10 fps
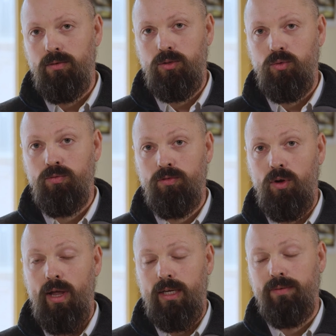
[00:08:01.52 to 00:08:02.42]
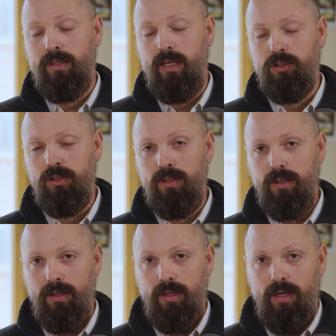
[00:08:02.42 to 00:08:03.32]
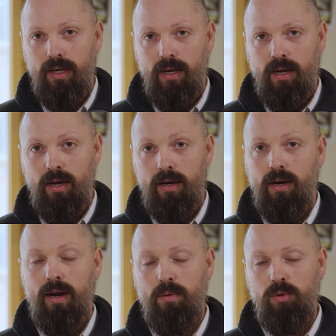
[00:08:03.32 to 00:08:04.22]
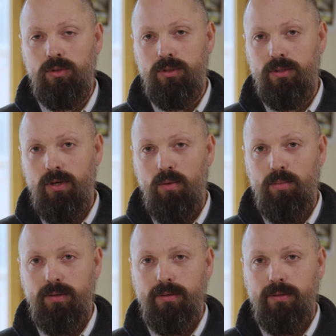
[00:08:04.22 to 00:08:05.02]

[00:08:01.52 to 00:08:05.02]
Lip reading: sort of full active addiction and unable to stop.